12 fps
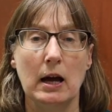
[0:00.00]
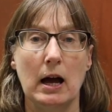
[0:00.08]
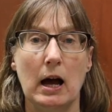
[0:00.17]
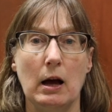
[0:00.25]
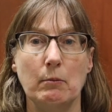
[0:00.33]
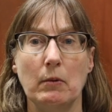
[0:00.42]

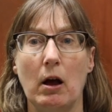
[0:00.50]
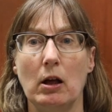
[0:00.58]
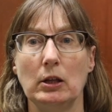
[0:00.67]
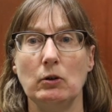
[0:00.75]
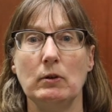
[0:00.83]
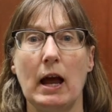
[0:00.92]
All
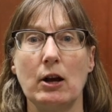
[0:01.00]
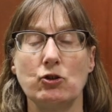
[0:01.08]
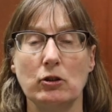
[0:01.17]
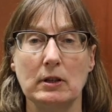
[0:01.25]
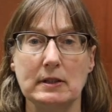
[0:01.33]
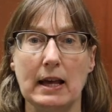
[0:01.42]
you
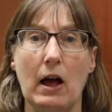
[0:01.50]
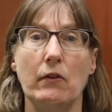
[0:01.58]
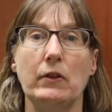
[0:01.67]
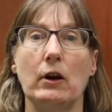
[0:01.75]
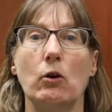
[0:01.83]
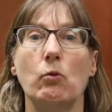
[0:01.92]
naturalists out
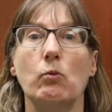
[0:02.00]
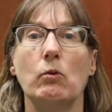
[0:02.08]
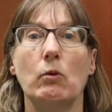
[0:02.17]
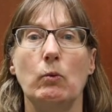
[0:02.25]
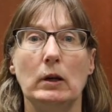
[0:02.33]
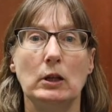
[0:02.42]
there,
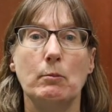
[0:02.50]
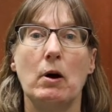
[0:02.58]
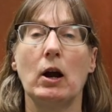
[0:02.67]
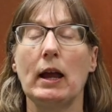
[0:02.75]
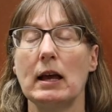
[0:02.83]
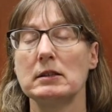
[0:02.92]
willow
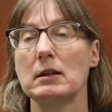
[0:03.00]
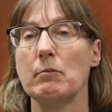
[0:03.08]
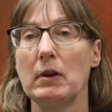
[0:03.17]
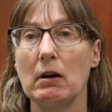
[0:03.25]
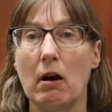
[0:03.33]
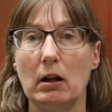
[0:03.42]
bark has
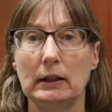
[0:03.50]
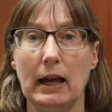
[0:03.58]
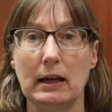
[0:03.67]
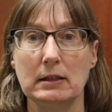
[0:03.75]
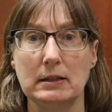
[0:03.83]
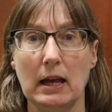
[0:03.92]
something called
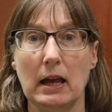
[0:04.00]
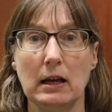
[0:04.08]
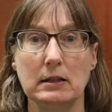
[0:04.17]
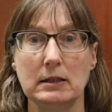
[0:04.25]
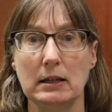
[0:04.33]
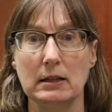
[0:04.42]
ASA,
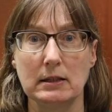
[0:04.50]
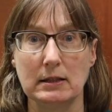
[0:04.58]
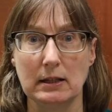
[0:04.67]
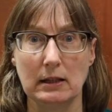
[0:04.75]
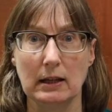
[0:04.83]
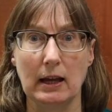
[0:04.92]

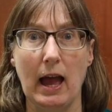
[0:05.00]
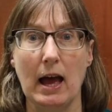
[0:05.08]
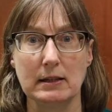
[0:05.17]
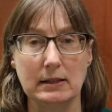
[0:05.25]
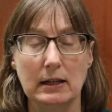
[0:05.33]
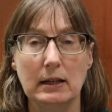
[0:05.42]
acetylsalicylic
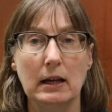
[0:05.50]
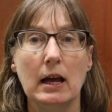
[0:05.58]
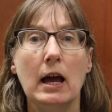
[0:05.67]
acid.